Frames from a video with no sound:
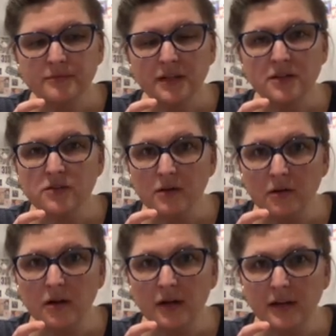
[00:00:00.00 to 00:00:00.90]
It's so
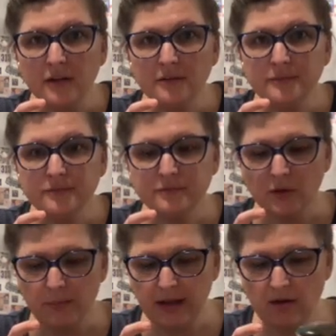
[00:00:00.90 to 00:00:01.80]
good. Oh
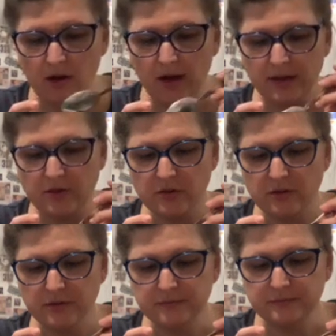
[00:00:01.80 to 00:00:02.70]
my gosh.
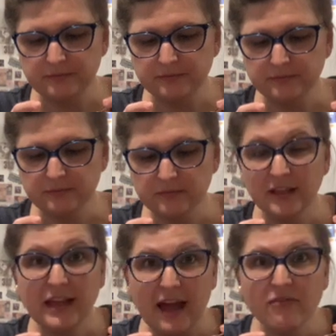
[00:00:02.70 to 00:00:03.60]

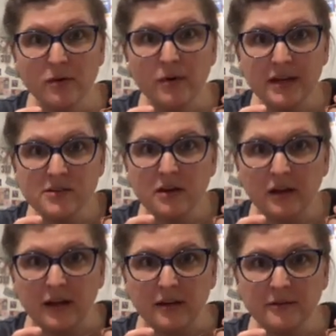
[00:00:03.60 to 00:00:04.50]
Like everyone is
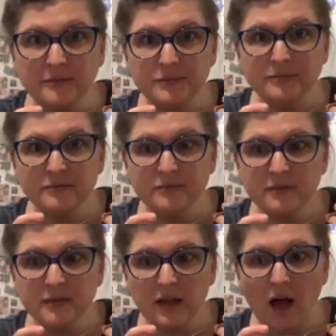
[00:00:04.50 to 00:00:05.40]
good.
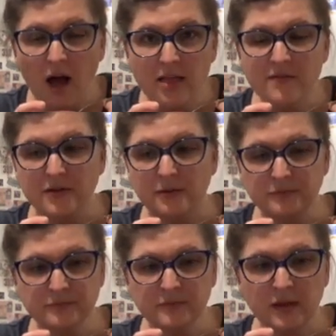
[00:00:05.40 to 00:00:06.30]
All of them.
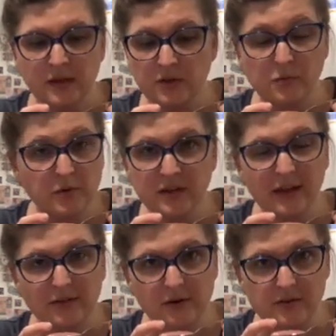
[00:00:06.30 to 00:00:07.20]
You wouldn't
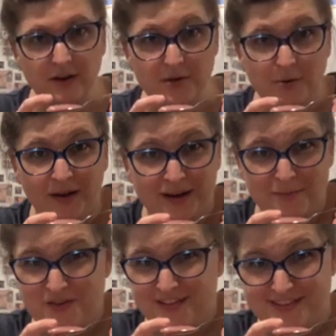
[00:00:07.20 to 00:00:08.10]
like the horseradish one. I'm
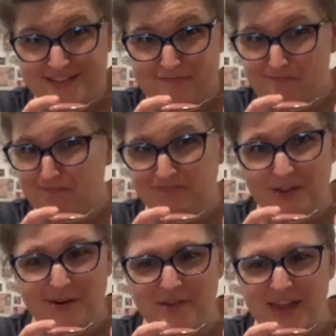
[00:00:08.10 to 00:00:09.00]
just
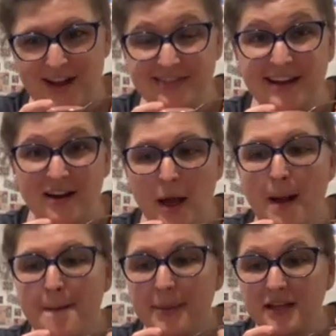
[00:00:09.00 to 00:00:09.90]
throwing that out there.
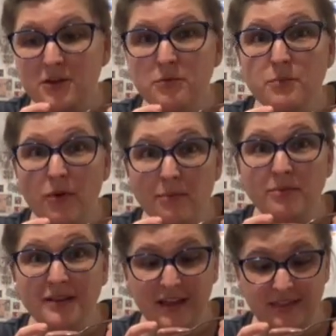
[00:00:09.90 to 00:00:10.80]
But you would
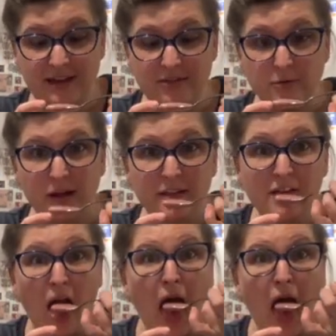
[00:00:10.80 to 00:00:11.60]
probably like the other ones.